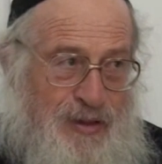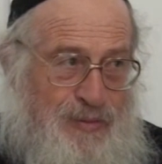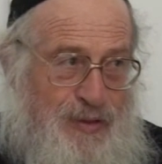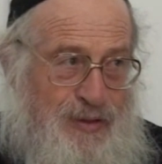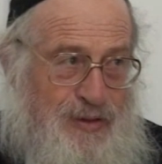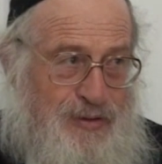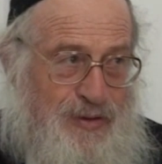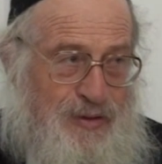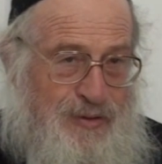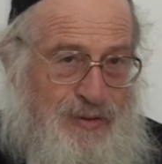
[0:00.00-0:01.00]
temple
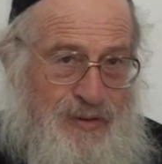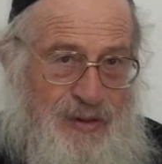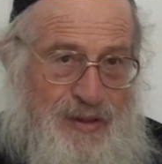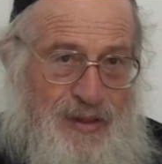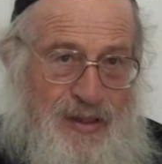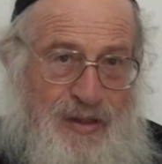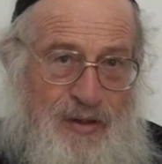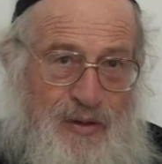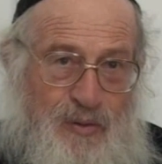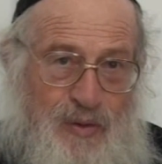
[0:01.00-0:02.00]
destroyed
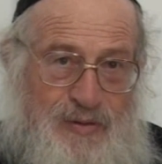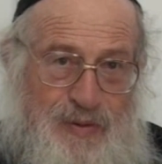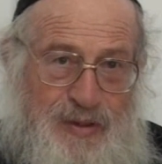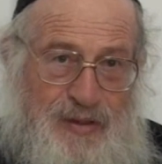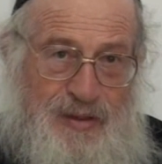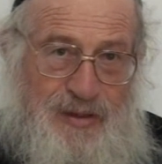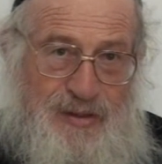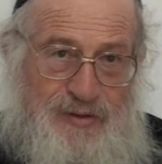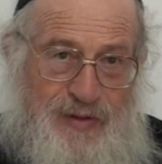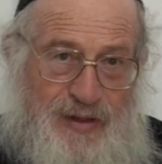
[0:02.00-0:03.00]
was printed in
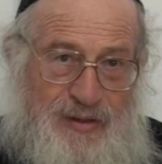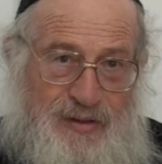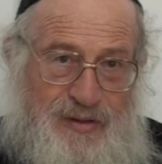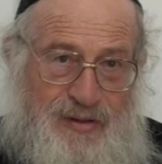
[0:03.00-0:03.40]
Sfat.